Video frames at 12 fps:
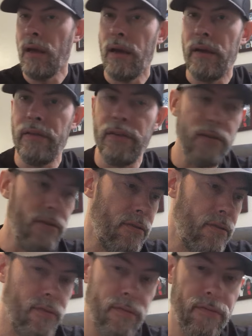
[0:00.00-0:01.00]
And then
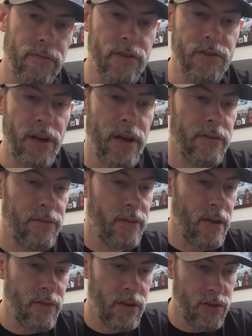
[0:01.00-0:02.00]
this free jazz
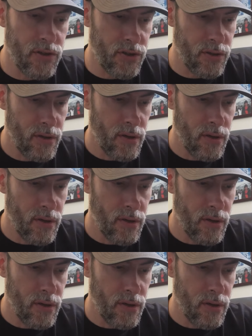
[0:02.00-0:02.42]
7-inch,